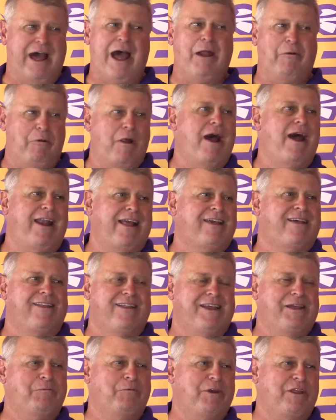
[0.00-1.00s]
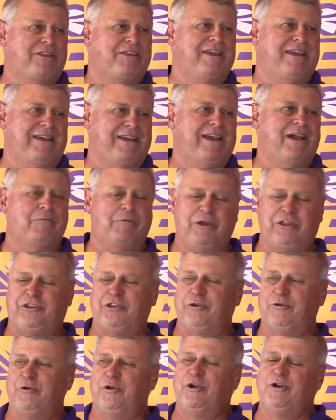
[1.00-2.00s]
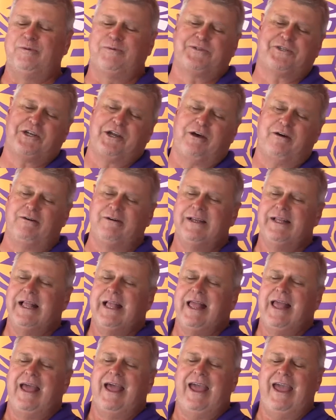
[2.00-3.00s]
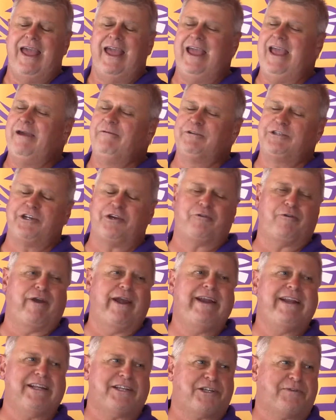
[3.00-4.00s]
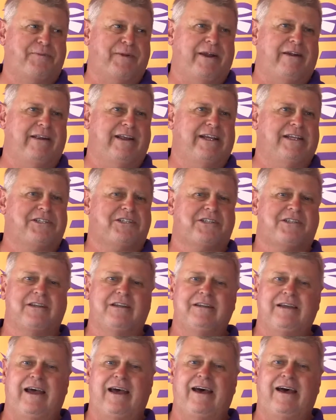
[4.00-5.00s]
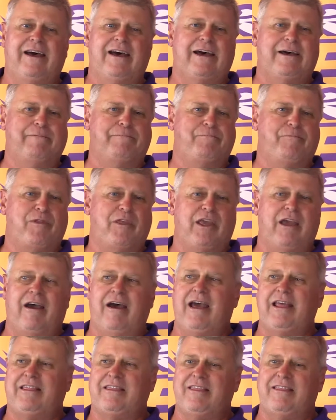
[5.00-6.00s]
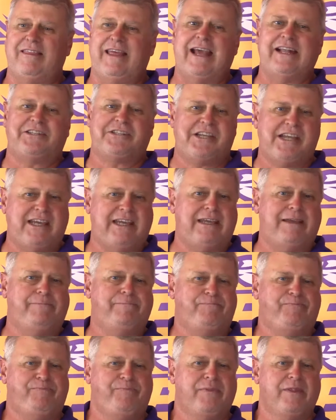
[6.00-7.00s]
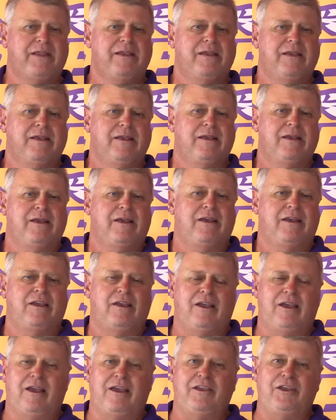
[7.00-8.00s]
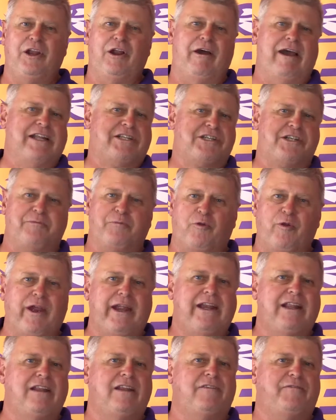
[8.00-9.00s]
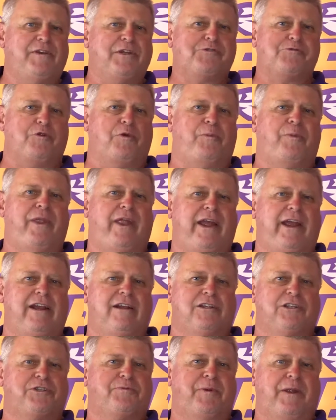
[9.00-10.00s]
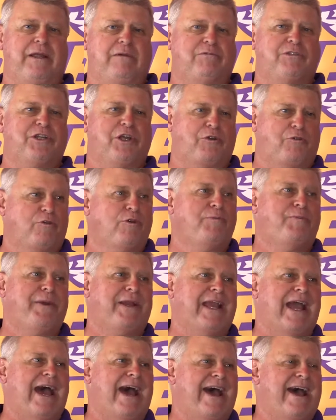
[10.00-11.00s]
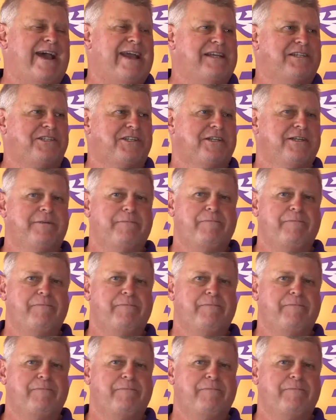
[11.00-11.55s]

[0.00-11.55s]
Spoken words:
Ironically, with the group, so it was a great experience. That team, had some great individual players, but it was a group of guys